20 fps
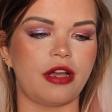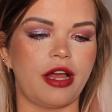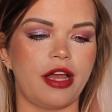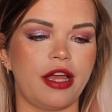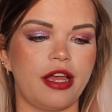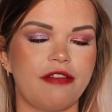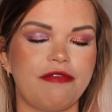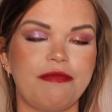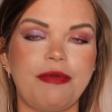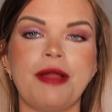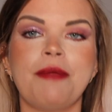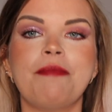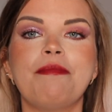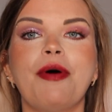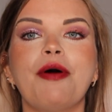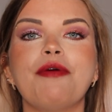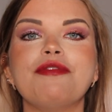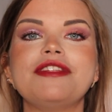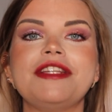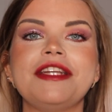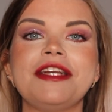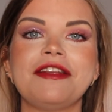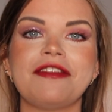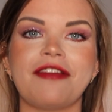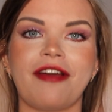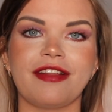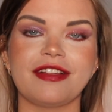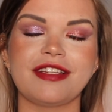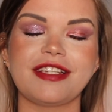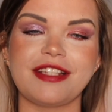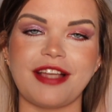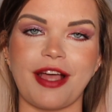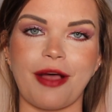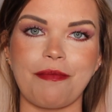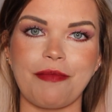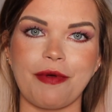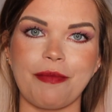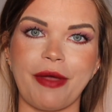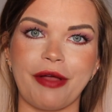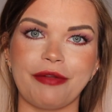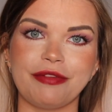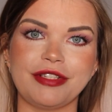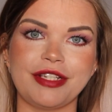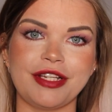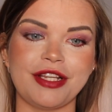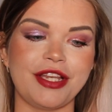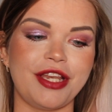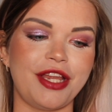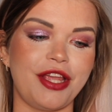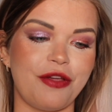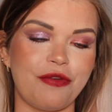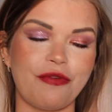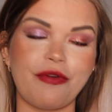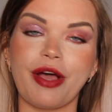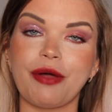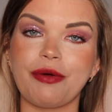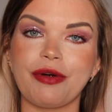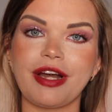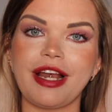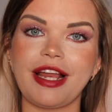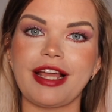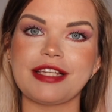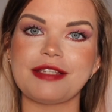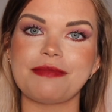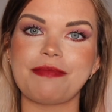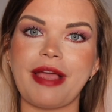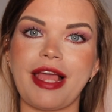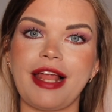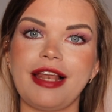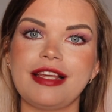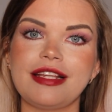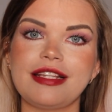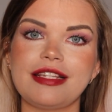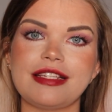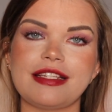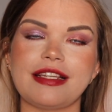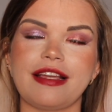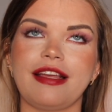I have been posting non-stop about the new Hourglass palettes.